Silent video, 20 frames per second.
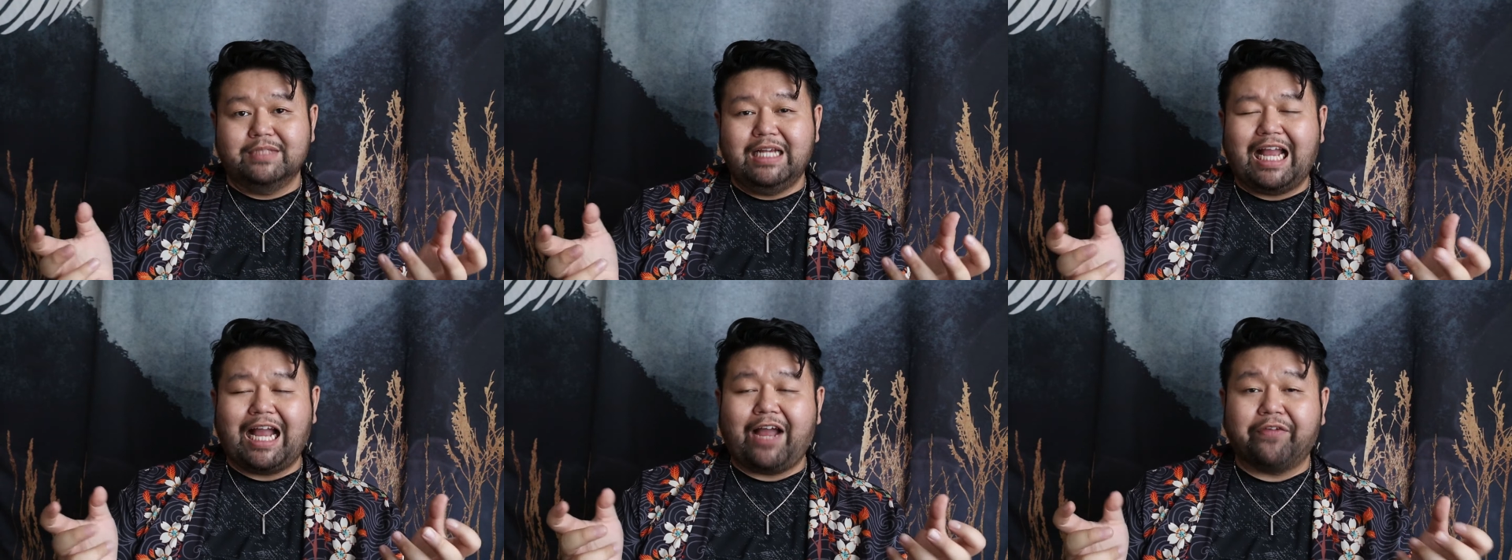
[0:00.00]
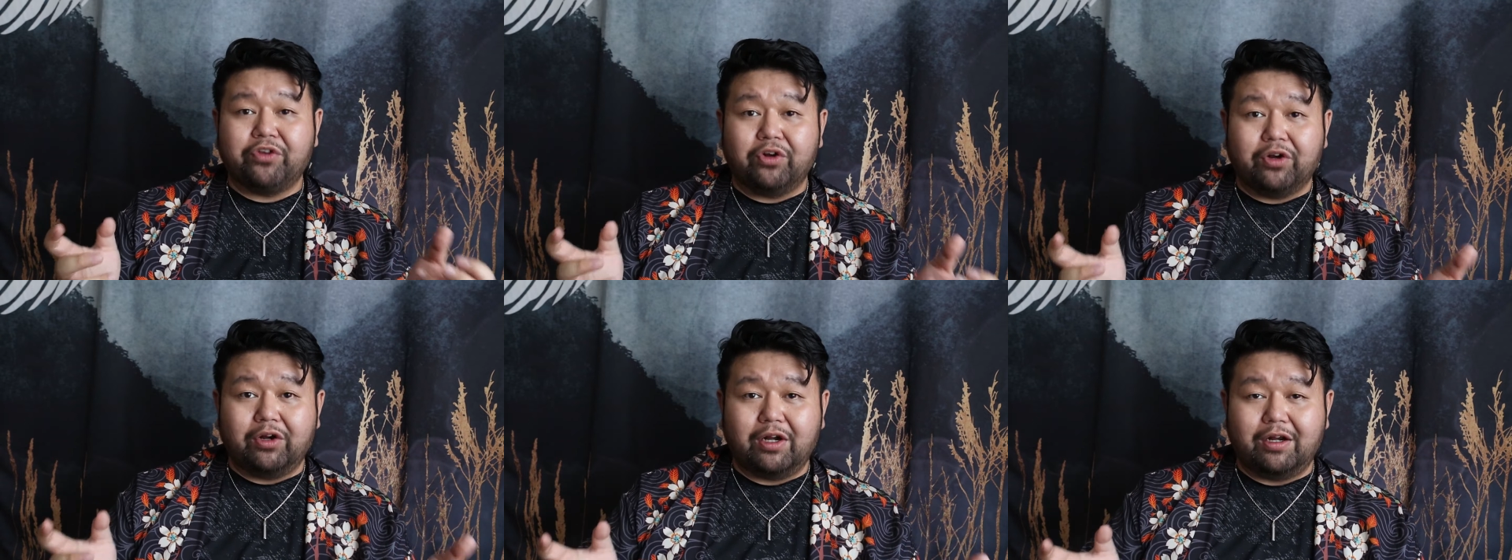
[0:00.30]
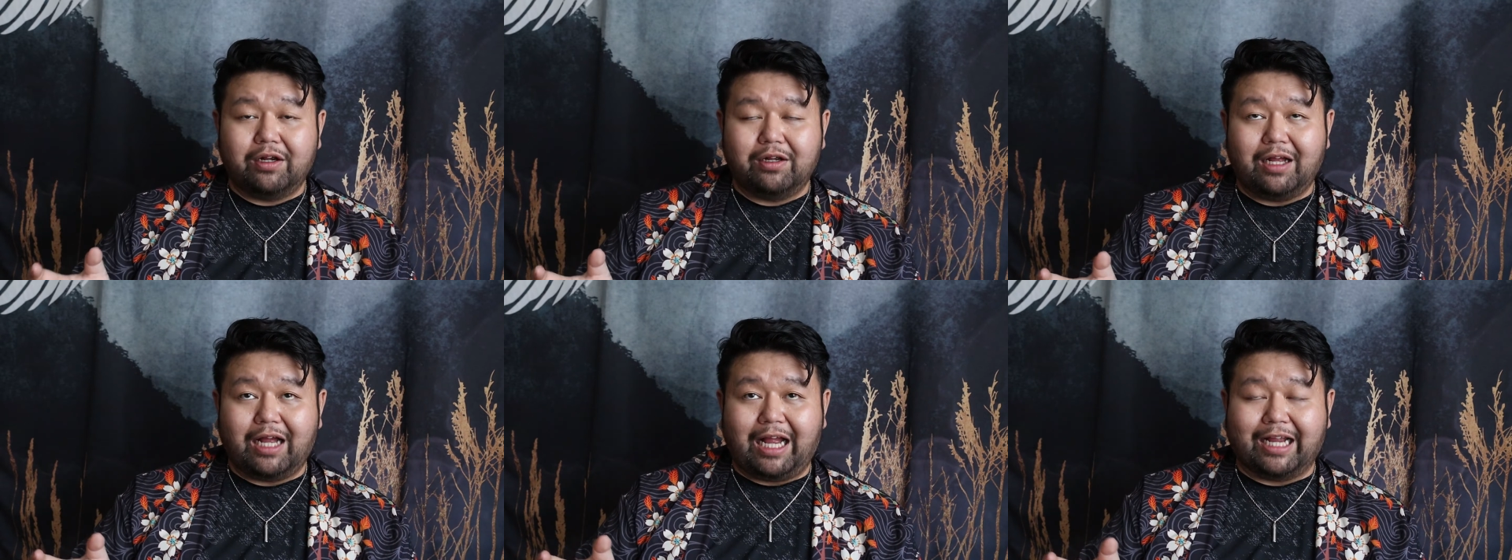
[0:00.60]

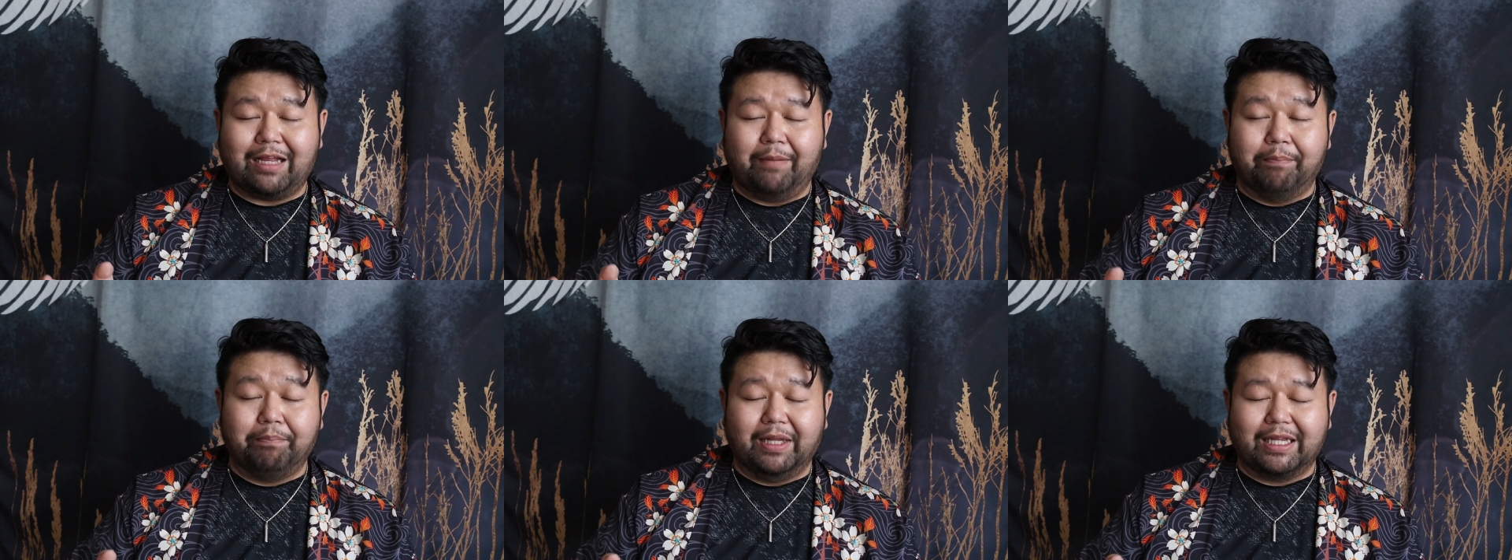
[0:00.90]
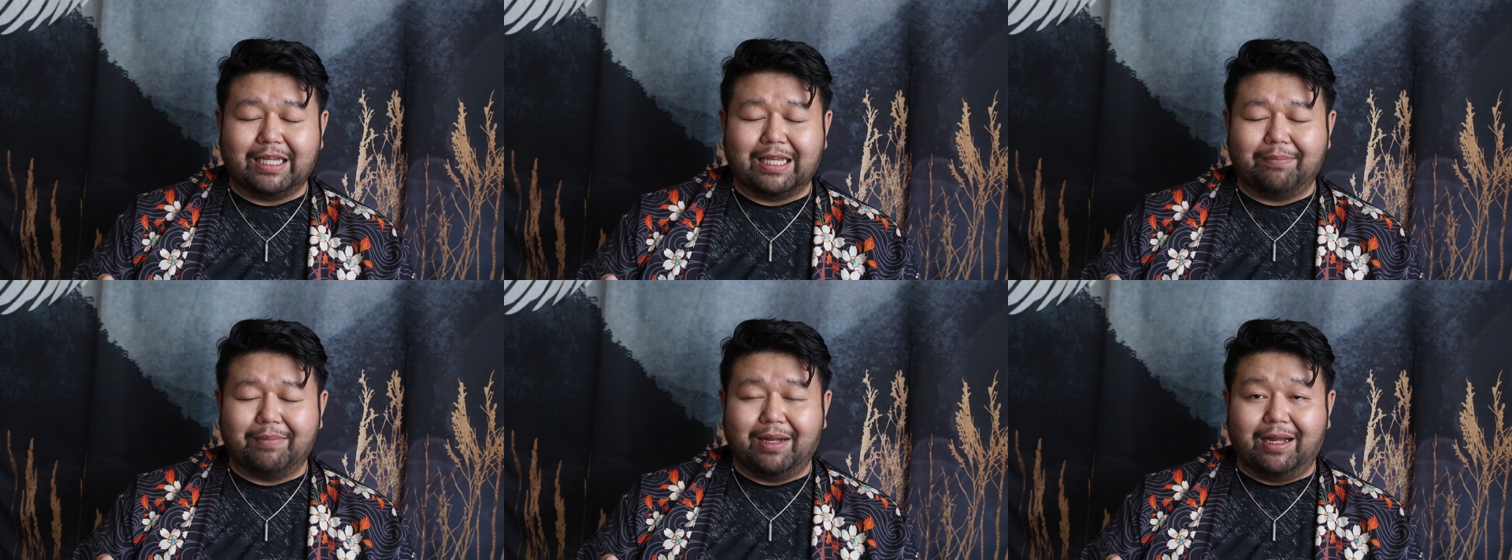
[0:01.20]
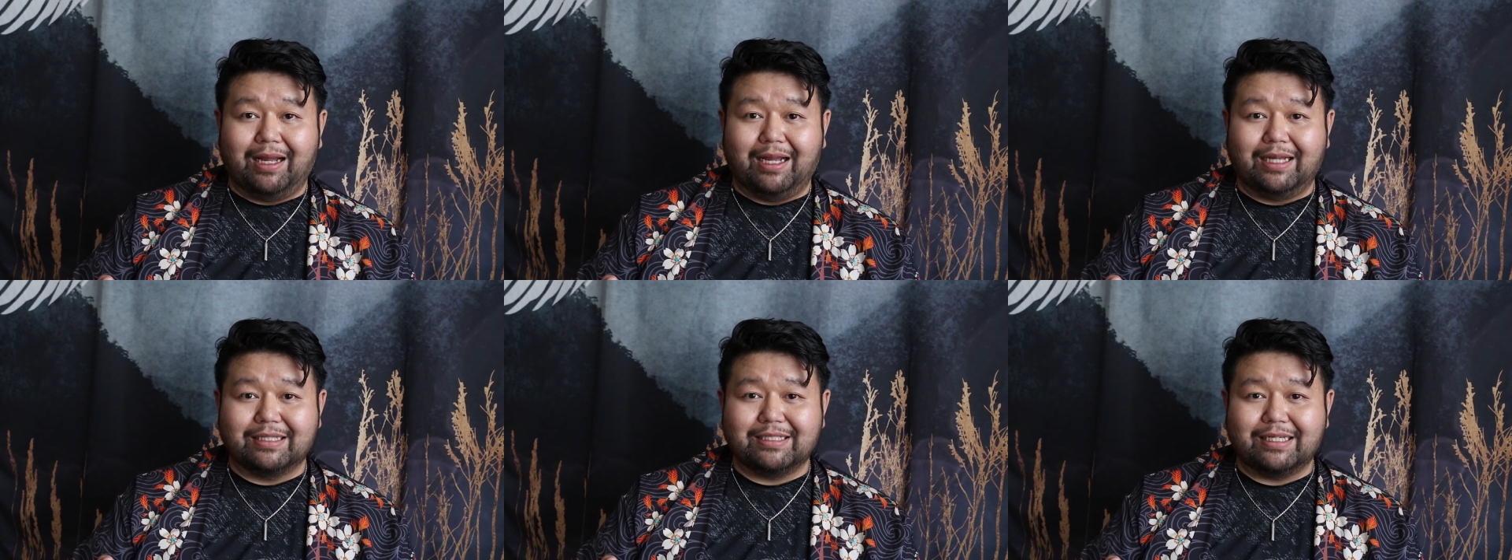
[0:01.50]
after I kept blinking my
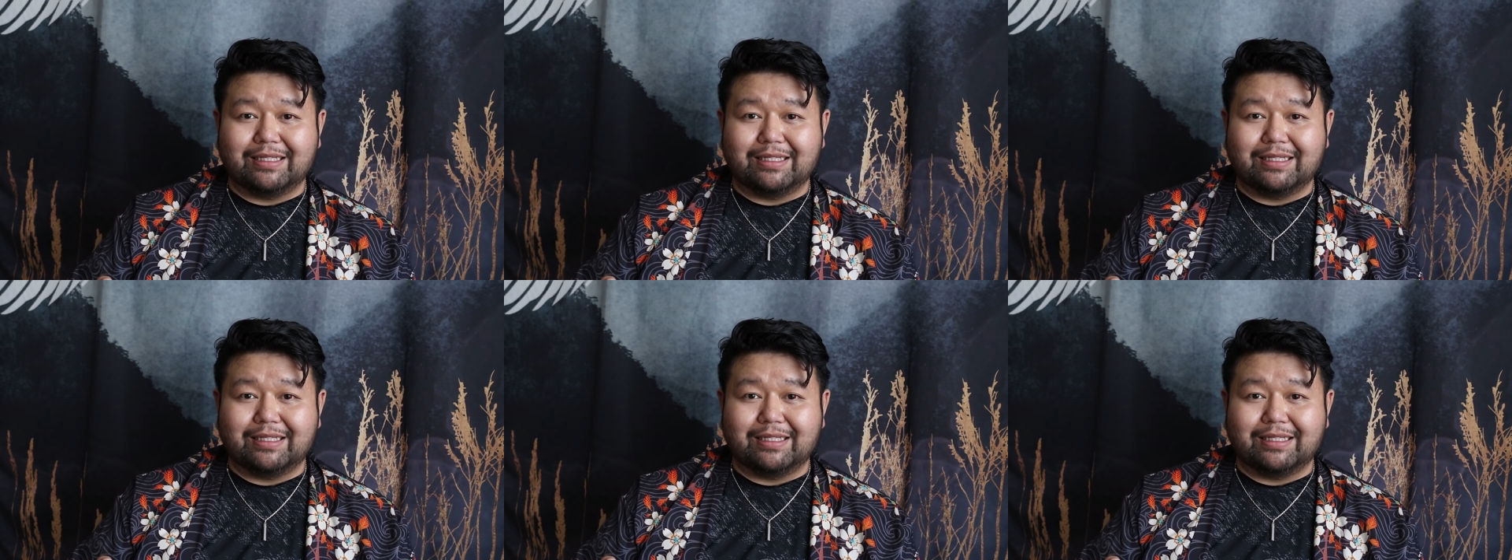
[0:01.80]
eyes